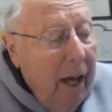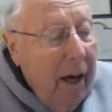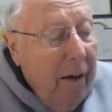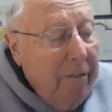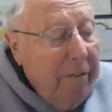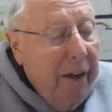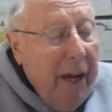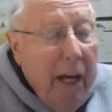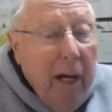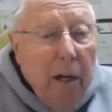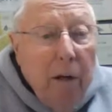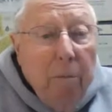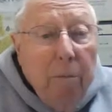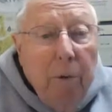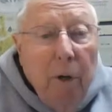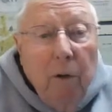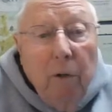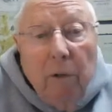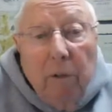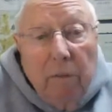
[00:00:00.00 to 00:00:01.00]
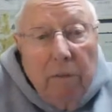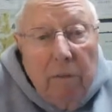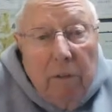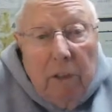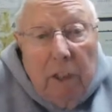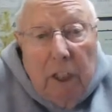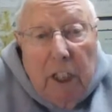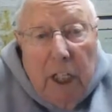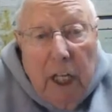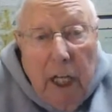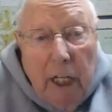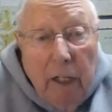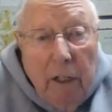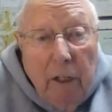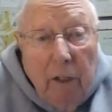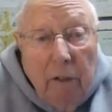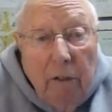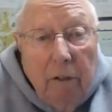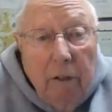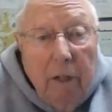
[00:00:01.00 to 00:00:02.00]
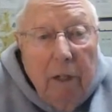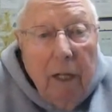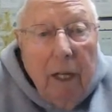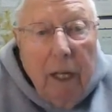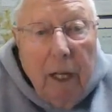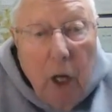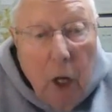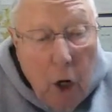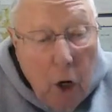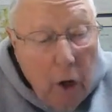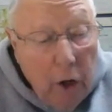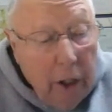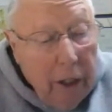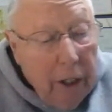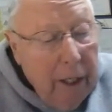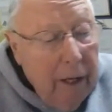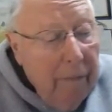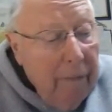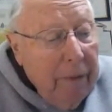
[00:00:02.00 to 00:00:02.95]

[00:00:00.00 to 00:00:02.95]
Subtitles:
available in Kindle, Nook,